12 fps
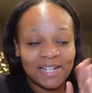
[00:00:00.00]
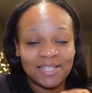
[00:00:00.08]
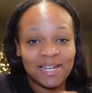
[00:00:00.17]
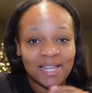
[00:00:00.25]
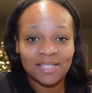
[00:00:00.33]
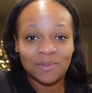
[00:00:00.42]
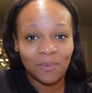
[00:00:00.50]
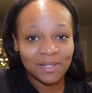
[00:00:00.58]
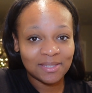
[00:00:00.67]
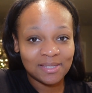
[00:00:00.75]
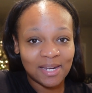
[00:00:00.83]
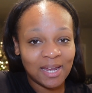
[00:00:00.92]
Today is
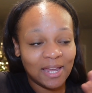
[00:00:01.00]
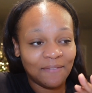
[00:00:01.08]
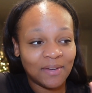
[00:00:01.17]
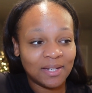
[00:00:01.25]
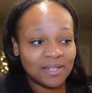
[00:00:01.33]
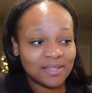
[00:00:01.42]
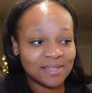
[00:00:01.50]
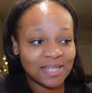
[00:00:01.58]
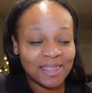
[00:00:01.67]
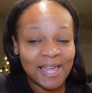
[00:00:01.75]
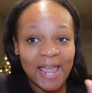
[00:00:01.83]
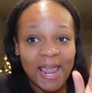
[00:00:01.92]
Wednesday, if I didn't say
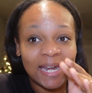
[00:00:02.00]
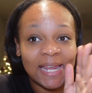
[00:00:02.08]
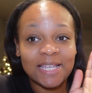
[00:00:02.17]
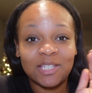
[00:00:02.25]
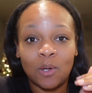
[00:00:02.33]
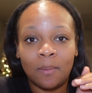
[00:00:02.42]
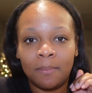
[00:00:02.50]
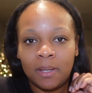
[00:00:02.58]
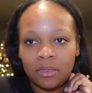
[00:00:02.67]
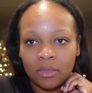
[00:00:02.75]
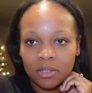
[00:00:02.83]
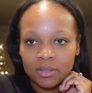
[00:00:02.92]
that. And he's gonna be
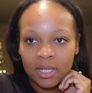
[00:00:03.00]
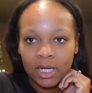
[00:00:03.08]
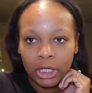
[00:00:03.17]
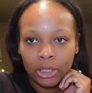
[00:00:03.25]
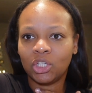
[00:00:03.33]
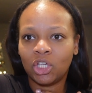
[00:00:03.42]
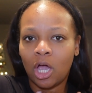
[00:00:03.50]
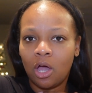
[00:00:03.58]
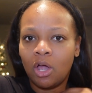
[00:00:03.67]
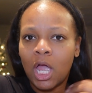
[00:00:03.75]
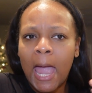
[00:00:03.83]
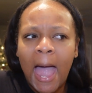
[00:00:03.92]
13.
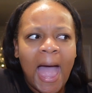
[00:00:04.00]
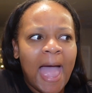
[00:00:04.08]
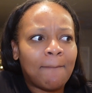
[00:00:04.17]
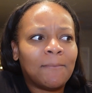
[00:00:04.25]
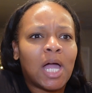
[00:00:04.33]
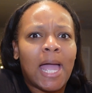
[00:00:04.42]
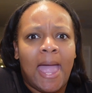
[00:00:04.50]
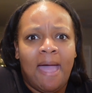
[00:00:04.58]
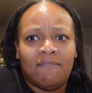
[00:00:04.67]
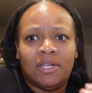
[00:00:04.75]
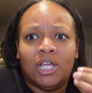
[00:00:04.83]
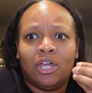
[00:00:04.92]
Y'all, I'm
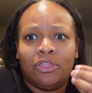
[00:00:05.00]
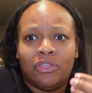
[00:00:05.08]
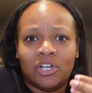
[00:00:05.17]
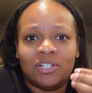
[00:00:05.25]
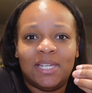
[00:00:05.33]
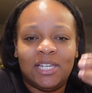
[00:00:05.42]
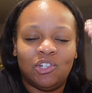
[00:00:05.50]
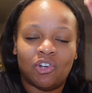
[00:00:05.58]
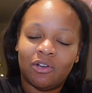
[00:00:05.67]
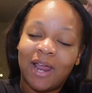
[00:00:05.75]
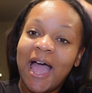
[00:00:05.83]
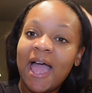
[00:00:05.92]
having a
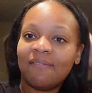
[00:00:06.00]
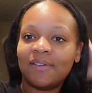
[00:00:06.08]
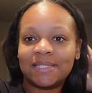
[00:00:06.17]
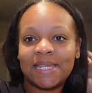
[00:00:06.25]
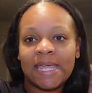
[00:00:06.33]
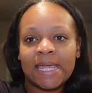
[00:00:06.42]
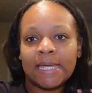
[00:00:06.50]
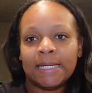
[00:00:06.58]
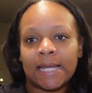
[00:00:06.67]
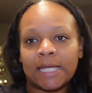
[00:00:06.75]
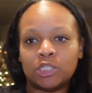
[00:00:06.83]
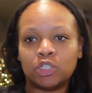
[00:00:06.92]
13-year-old. I have a
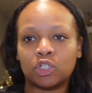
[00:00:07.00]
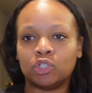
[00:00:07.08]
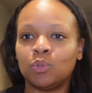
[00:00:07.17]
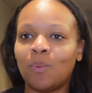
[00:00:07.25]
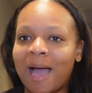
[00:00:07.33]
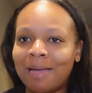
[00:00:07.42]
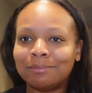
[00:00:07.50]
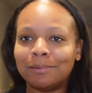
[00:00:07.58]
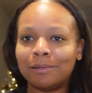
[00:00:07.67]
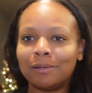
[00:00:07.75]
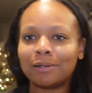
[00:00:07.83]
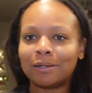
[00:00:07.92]
teenager. Do I
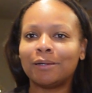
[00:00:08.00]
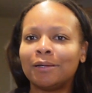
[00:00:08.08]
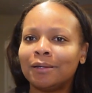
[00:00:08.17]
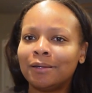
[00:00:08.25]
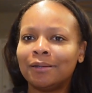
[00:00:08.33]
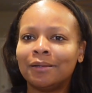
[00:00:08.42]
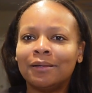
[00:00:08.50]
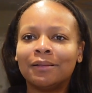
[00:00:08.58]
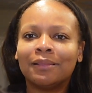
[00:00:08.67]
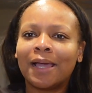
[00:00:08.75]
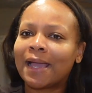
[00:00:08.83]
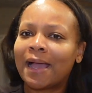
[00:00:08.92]
look
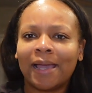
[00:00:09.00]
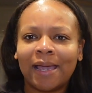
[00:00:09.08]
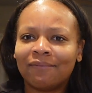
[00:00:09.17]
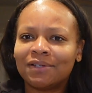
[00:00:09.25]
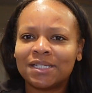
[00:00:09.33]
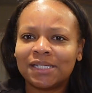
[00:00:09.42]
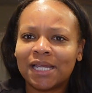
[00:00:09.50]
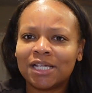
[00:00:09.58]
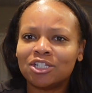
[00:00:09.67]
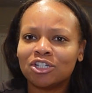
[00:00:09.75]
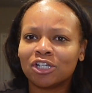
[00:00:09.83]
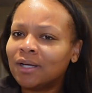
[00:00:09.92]
like I can have a
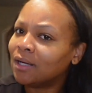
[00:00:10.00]
teenager?